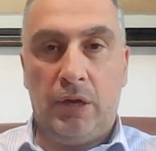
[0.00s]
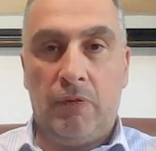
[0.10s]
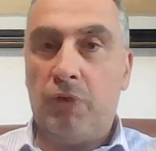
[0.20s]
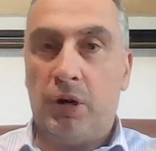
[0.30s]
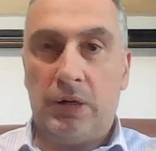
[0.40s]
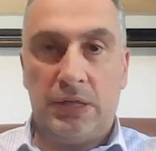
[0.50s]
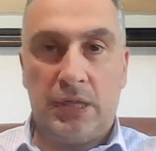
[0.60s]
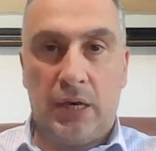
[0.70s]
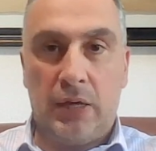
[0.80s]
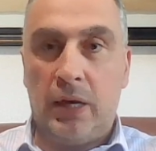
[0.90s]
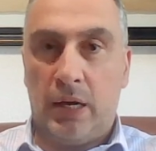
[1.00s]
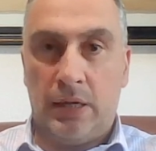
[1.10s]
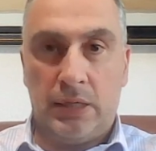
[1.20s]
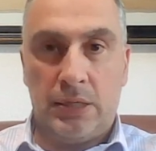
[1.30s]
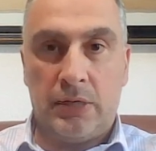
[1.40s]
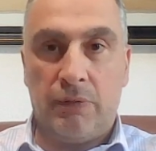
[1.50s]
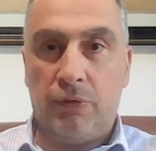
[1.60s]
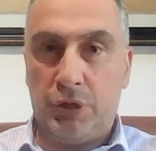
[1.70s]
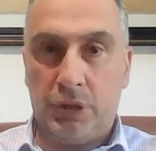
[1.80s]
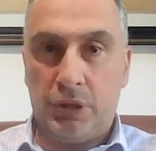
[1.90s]
and very volatile context
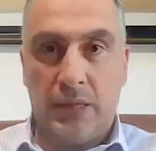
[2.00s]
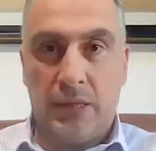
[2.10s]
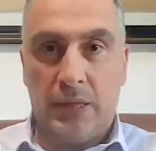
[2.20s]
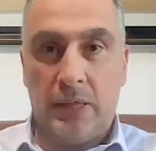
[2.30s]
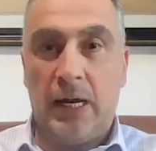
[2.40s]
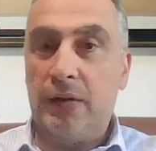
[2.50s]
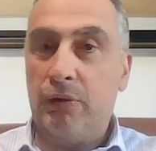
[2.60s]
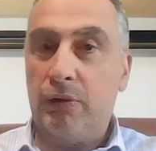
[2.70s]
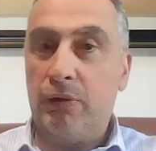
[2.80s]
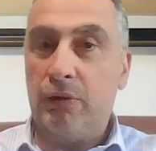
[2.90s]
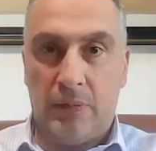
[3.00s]
of regional developments and